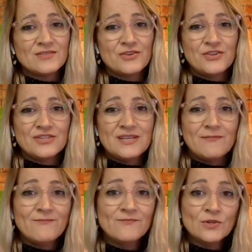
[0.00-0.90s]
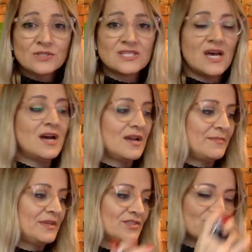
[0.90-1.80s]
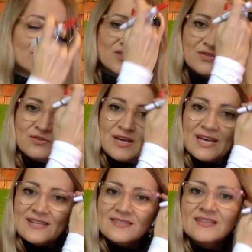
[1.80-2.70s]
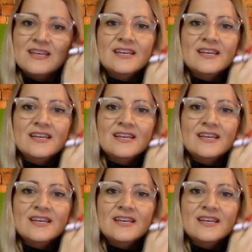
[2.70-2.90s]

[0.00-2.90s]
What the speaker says: Her and her team full time is just do ads.